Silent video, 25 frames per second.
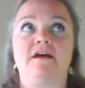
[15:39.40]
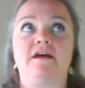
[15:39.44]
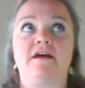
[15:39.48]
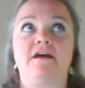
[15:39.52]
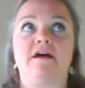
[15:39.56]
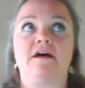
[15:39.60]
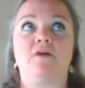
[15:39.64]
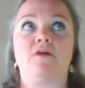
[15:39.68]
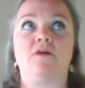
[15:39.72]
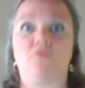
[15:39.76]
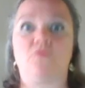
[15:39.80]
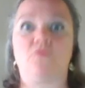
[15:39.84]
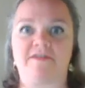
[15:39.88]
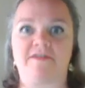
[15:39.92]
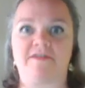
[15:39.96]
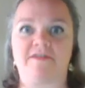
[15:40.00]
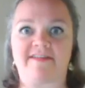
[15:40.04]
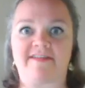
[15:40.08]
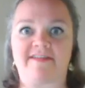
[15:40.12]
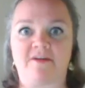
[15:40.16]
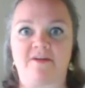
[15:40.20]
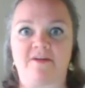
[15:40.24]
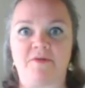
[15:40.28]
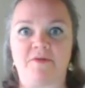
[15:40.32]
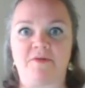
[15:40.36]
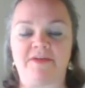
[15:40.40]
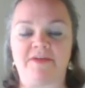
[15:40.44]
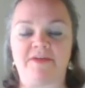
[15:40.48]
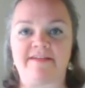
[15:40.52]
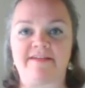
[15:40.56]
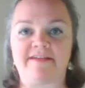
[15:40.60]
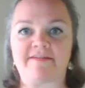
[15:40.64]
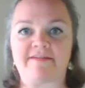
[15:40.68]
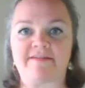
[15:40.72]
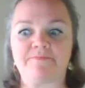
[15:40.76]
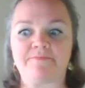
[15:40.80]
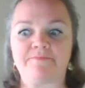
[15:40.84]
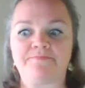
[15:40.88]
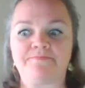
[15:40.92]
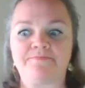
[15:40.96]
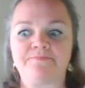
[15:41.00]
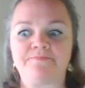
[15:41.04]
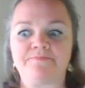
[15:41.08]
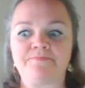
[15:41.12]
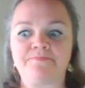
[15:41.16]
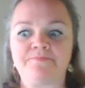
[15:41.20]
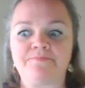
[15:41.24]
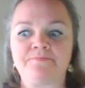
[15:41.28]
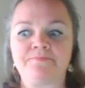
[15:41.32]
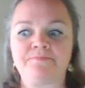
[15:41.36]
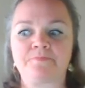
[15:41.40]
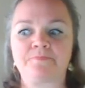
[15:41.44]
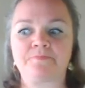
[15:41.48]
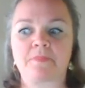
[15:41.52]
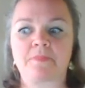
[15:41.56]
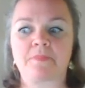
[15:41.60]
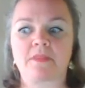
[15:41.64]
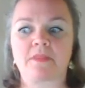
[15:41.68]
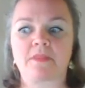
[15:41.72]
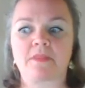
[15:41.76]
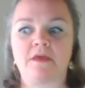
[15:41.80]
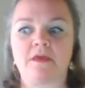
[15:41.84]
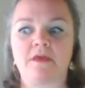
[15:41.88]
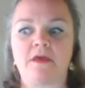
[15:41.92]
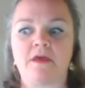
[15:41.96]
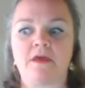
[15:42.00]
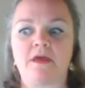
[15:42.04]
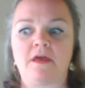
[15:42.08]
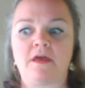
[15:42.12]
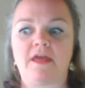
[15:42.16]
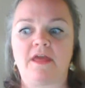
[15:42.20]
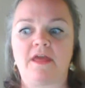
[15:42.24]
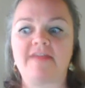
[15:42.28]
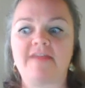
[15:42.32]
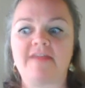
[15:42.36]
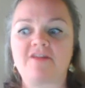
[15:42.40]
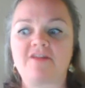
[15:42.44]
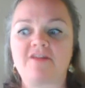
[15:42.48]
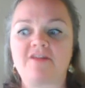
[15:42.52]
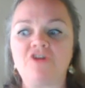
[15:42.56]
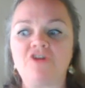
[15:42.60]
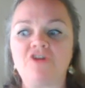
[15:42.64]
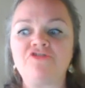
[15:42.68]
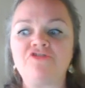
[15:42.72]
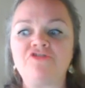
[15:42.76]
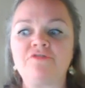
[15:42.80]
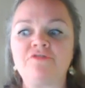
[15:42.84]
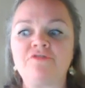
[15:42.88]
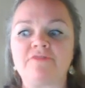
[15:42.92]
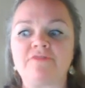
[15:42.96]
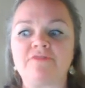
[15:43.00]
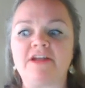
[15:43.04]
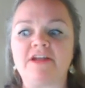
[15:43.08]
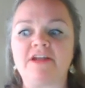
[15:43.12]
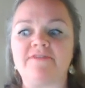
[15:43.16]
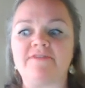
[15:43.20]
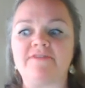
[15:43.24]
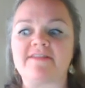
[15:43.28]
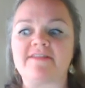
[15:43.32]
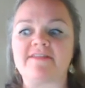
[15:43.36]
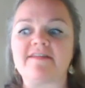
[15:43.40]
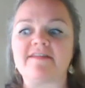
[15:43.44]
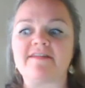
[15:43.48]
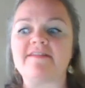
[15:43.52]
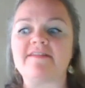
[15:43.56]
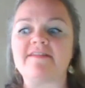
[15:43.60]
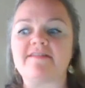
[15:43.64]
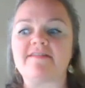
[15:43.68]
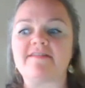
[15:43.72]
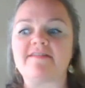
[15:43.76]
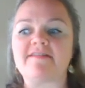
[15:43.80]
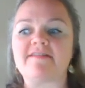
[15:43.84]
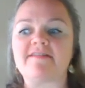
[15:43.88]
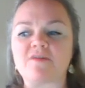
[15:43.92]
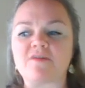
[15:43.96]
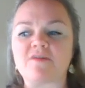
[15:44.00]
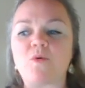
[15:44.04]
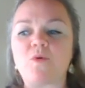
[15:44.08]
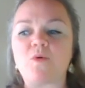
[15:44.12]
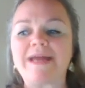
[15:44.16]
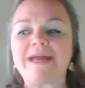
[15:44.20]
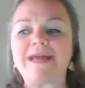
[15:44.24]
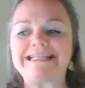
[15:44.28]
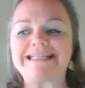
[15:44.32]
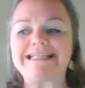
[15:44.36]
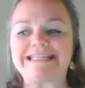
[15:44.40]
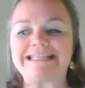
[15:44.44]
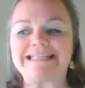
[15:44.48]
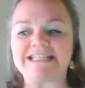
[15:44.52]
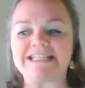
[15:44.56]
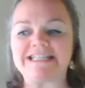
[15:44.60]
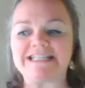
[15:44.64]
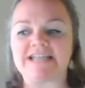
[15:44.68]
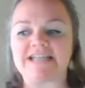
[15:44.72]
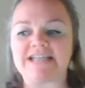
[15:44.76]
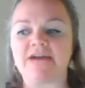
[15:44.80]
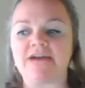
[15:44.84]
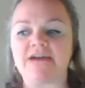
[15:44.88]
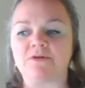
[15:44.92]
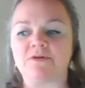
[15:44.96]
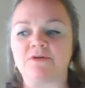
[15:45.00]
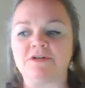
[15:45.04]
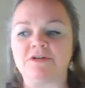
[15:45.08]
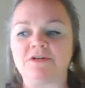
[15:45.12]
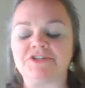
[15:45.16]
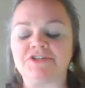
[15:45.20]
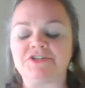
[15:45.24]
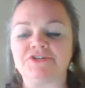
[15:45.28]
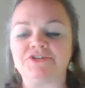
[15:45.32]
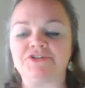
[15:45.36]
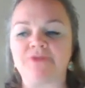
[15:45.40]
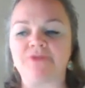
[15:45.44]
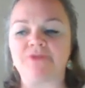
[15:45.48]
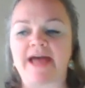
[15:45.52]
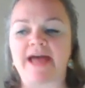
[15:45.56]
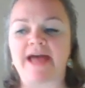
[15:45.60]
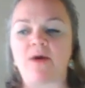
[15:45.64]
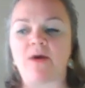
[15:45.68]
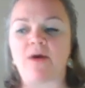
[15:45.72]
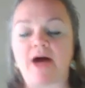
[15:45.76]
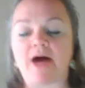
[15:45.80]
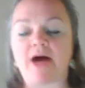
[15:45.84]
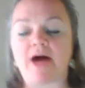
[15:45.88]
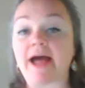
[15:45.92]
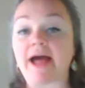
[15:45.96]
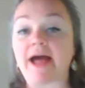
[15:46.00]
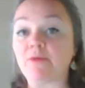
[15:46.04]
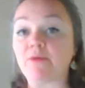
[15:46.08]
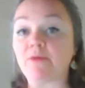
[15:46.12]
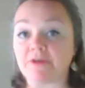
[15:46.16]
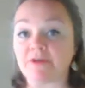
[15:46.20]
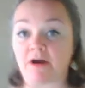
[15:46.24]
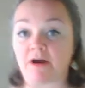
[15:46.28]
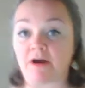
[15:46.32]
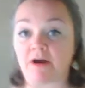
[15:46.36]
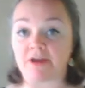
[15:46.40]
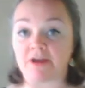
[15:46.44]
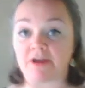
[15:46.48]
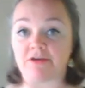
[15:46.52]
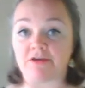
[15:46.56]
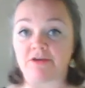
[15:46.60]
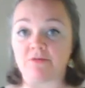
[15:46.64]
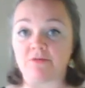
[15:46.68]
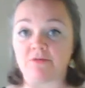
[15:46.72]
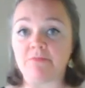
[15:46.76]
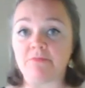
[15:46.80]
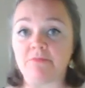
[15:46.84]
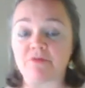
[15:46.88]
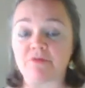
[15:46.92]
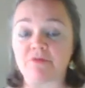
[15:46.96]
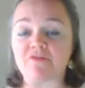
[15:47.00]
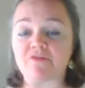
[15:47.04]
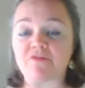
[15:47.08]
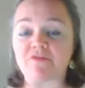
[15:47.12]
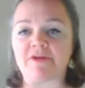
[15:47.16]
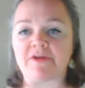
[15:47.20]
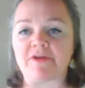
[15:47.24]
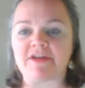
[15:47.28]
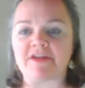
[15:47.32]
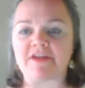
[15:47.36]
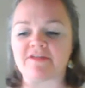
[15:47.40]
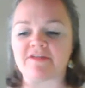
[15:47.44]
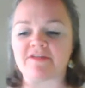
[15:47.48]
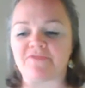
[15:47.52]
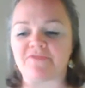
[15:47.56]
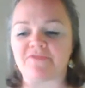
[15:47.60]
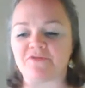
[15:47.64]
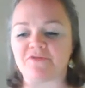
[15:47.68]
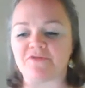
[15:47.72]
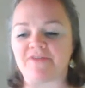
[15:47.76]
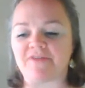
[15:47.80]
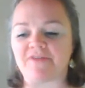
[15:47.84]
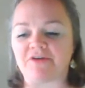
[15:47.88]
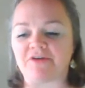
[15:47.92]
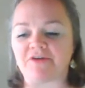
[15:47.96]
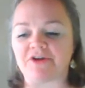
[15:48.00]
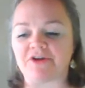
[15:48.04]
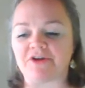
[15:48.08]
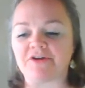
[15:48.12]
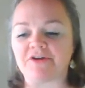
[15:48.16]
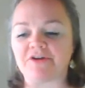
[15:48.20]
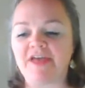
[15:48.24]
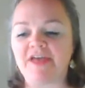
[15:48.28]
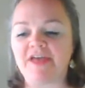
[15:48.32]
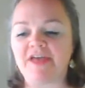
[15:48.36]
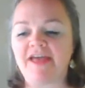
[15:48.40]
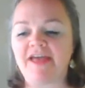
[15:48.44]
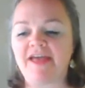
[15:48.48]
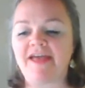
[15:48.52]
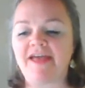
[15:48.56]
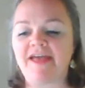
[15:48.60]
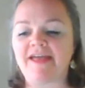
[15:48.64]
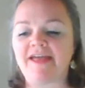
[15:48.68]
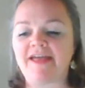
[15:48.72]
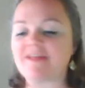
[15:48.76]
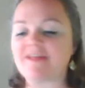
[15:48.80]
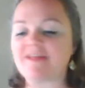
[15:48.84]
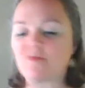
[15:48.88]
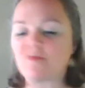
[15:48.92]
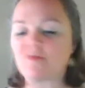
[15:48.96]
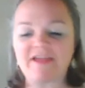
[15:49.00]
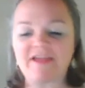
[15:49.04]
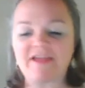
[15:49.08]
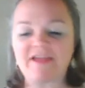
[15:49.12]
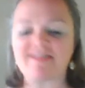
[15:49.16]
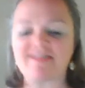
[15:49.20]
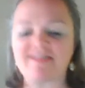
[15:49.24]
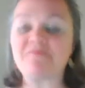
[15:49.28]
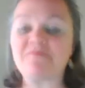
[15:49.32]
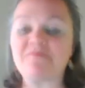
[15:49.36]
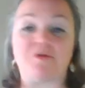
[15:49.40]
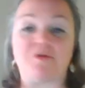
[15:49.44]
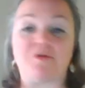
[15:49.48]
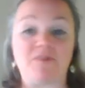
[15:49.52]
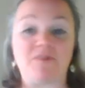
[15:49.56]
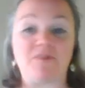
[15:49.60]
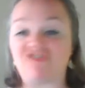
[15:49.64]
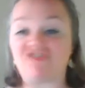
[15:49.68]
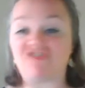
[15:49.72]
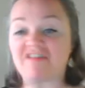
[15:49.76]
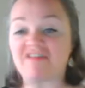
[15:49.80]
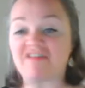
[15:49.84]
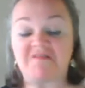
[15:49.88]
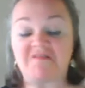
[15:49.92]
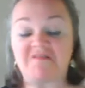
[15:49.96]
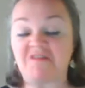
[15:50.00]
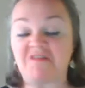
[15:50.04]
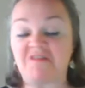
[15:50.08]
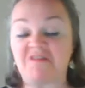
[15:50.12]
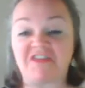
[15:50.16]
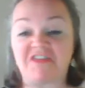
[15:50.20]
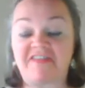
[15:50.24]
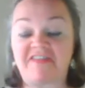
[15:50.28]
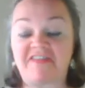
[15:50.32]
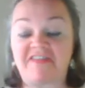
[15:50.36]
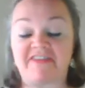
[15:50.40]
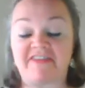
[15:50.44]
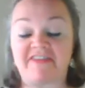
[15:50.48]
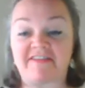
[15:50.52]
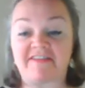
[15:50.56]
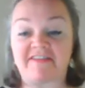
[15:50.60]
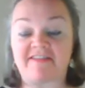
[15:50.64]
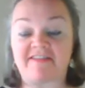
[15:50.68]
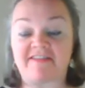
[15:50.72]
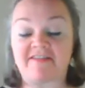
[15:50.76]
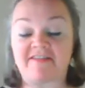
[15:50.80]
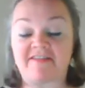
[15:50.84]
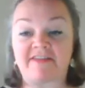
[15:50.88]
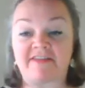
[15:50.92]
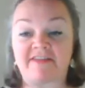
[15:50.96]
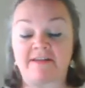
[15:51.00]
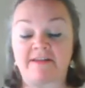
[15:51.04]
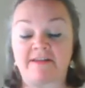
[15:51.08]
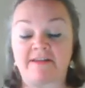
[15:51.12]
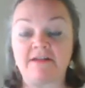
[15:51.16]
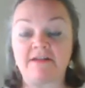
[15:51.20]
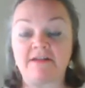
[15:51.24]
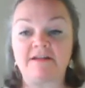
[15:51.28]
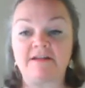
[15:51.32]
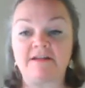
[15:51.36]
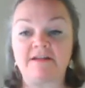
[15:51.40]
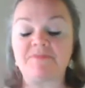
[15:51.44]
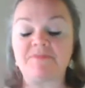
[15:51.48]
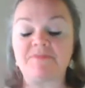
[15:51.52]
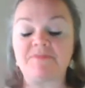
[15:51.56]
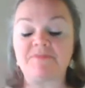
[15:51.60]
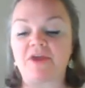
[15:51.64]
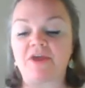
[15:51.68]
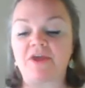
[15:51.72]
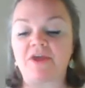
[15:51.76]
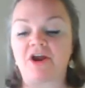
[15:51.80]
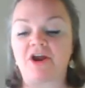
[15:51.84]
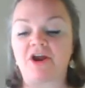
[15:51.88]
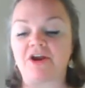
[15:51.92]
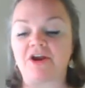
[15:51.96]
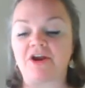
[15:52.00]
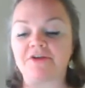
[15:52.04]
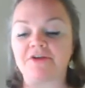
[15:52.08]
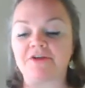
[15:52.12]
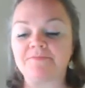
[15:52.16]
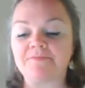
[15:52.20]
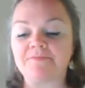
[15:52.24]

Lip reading: awards ceremonies. Its cultural relevance is quite integral to how I would argue most Americans view failure. It's quite simple. We just, the little clip that we heard,